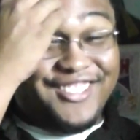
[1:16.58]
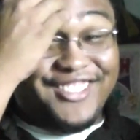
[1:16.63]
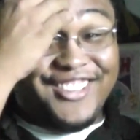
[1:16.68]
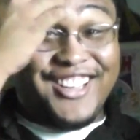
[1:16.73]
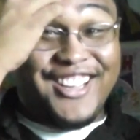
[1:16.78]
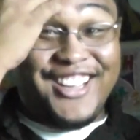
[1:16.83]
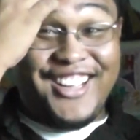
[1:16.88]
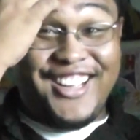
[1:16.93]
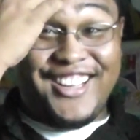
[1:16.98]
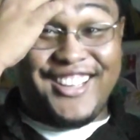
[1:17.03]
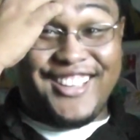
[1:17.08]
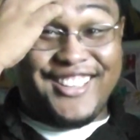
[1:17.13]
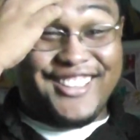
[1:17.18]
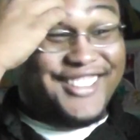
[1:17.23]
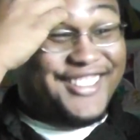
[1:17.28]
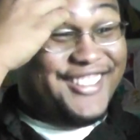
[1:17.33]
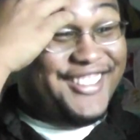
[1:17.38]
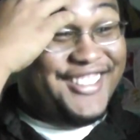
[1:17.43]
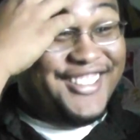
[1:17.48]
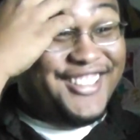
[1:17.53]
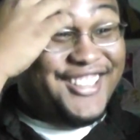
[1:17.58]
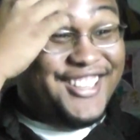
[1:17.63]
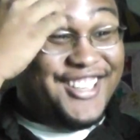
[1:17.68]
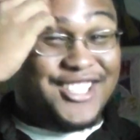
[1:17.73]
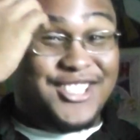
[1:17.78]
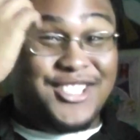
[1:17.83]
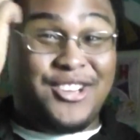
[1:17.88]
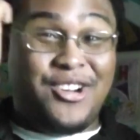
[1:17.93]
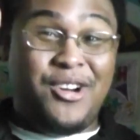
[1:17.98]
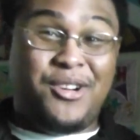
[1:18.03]
Well, a
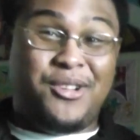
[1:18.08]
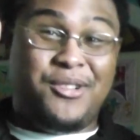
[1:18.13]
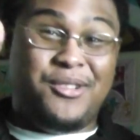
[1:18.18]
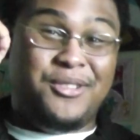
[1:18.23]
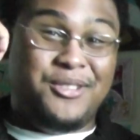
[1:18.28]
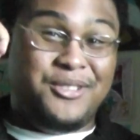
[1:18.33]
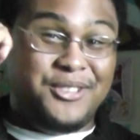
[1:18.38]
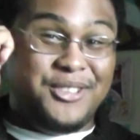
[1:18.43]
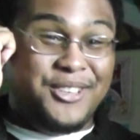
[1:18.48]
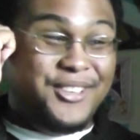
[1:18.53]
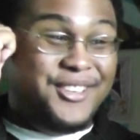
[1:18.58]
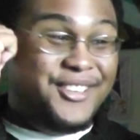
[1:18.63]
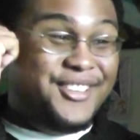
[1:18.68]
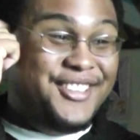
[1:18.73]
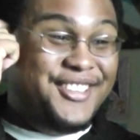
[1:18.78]
Star Cruiser.